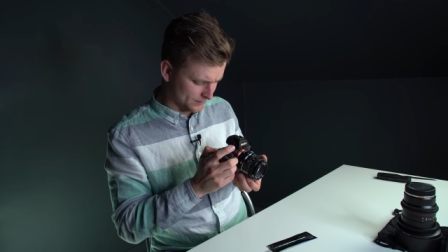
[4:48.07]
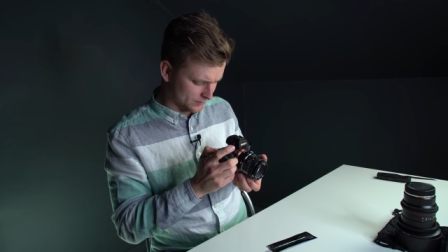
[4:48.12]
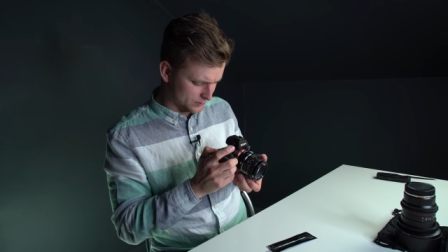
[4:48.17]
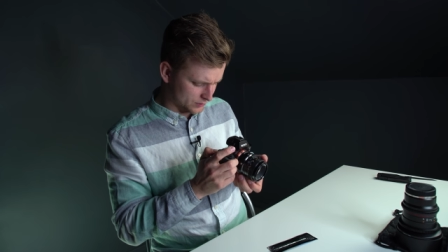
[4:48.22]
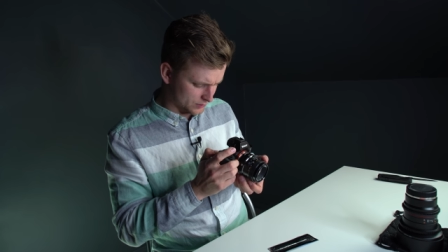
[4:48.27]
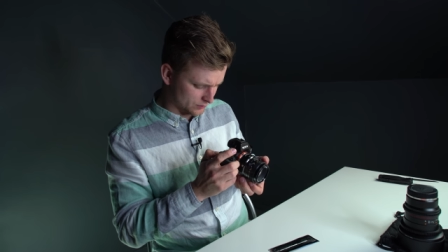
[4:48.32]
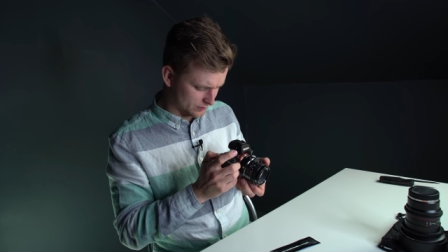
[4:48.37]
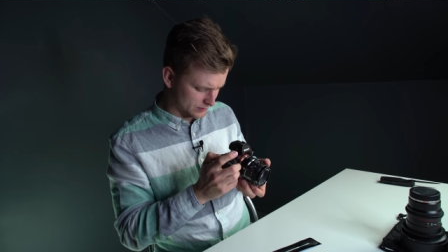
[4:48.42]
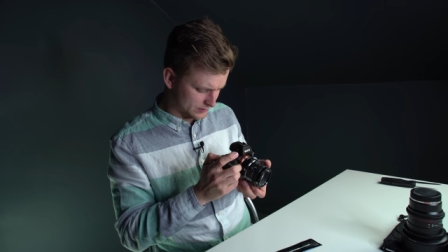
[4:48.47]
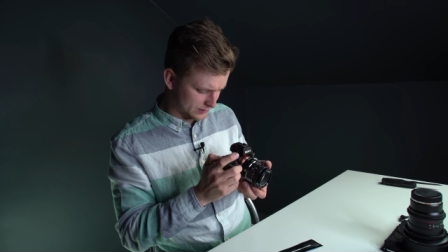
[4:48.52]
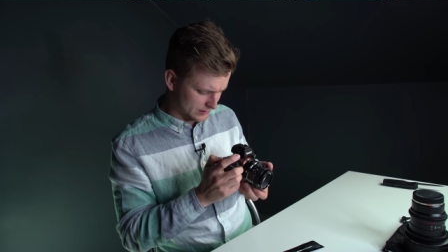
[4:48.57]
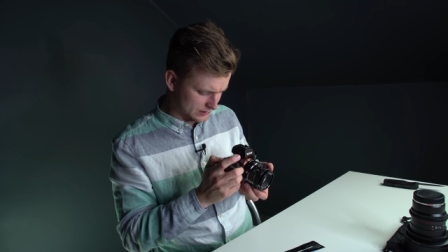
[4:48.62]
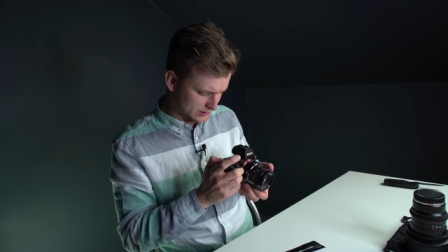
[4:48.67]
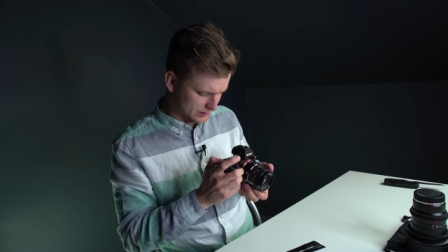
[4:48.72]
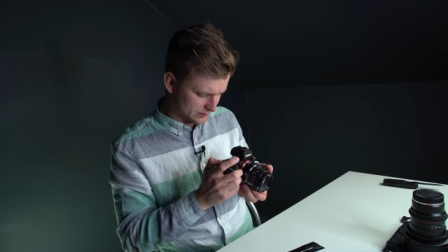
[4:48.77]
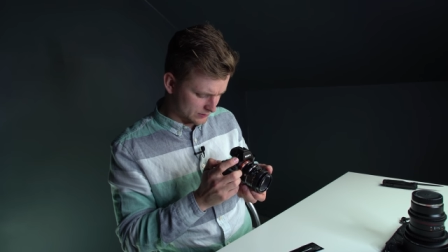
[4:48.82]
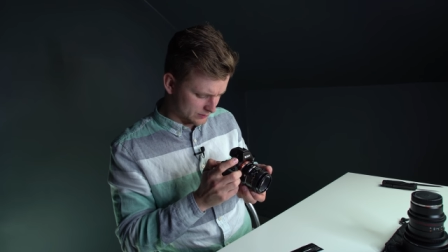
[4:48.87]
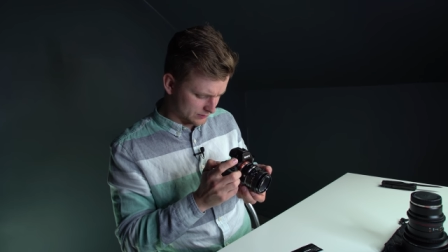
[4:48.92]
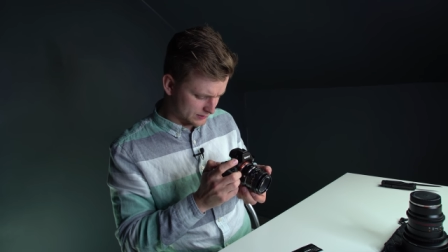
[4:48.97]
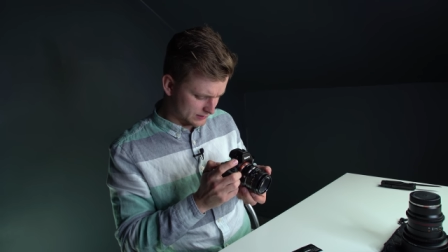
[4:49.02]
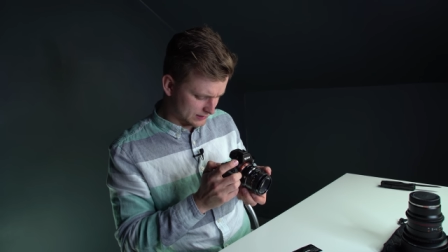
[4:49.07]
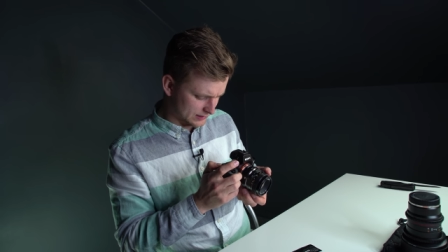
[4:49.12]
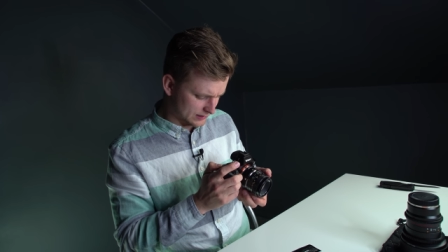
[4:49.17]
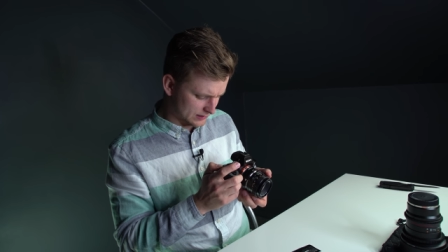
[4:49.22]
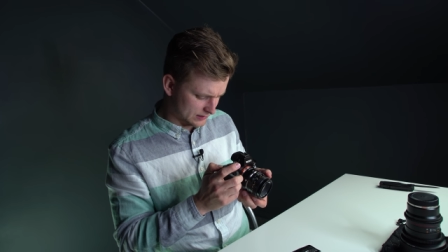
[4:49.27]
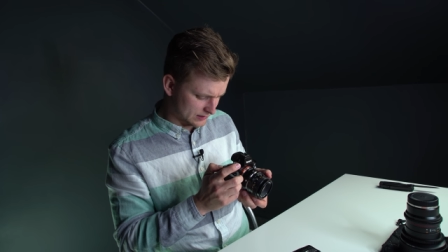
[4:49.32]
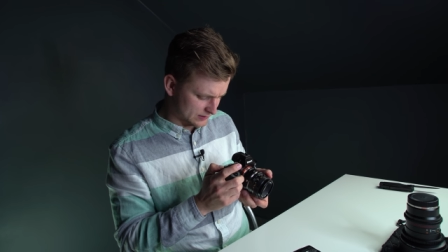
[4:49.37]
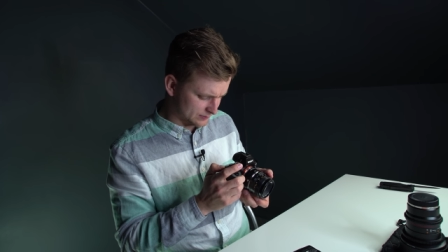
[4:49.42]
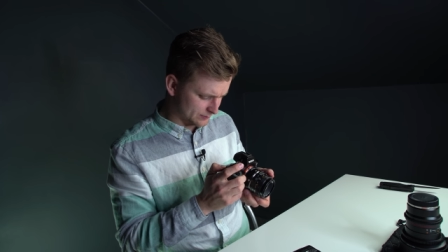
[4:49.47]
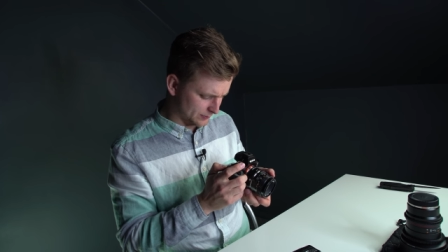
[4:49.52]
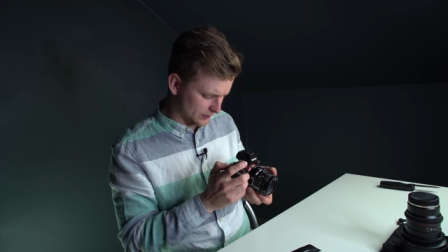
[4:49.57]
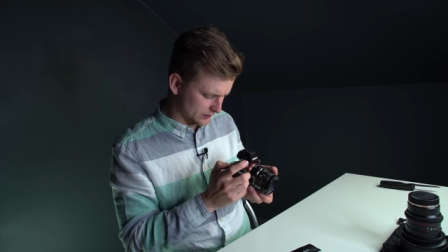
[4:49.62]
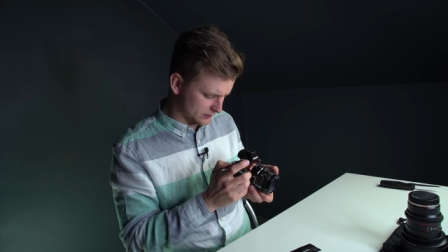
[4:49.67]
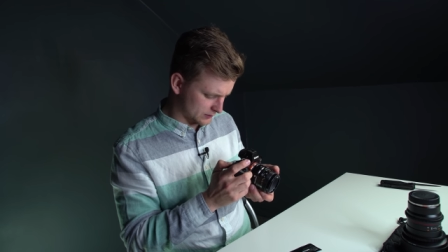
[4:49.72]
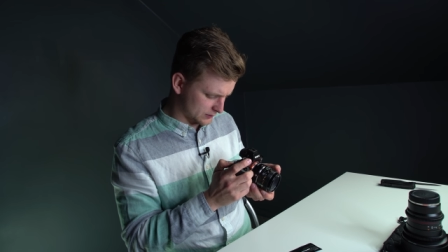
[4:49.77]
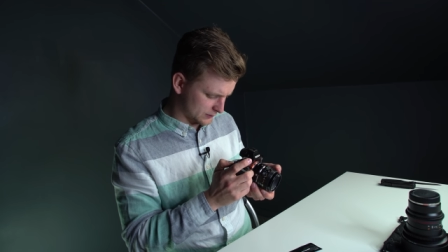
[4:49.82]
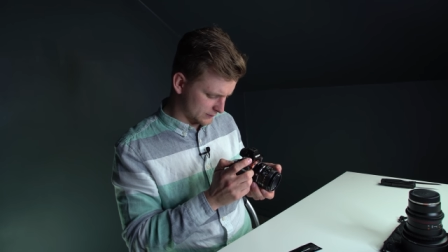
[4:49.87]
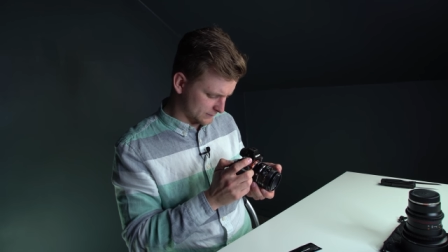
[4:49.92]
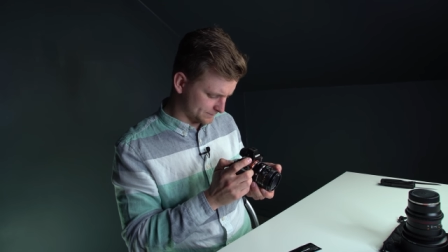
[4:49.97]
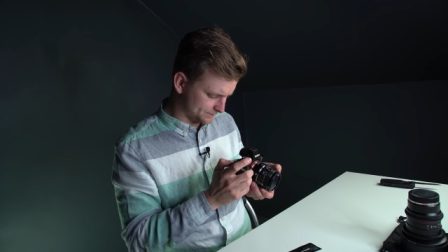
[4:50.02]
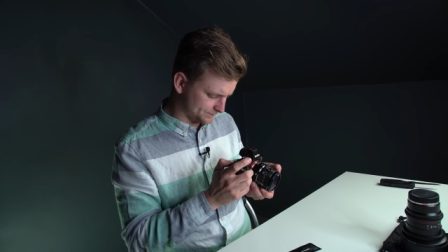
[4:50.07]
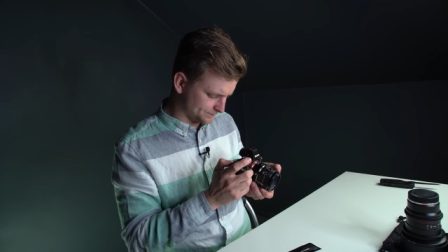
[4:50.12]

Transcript: so it's easier to see the spots